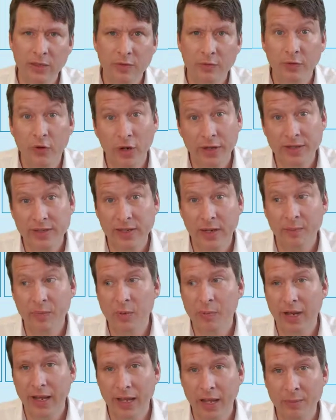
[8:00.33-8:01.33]
for example,
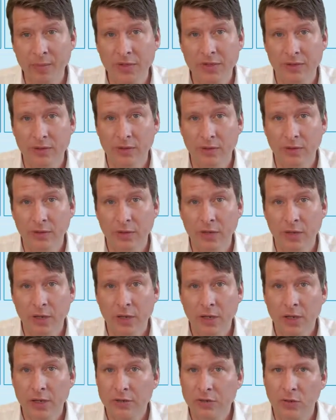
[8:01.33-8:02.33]
by Amazon.
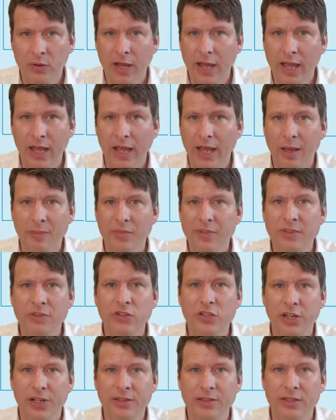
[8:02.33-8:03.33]
So Amazon
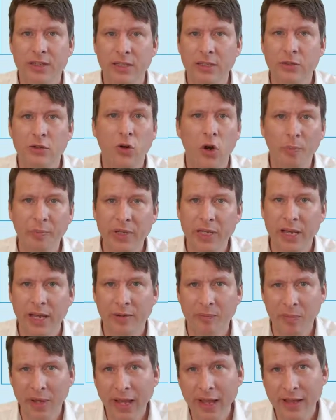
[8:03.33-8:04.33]
just did copy
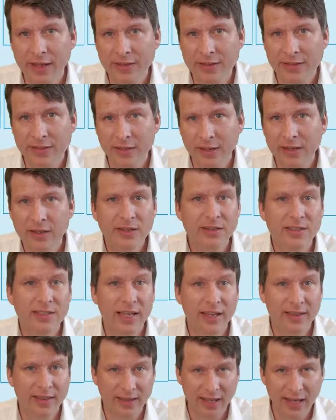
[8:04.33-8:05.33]
and paste,
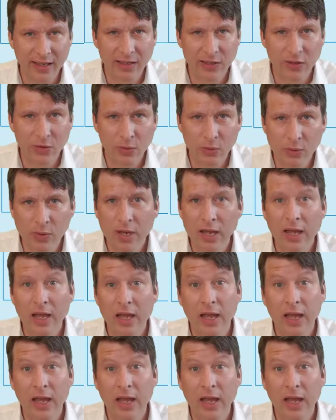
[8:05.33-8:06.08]
said thank you,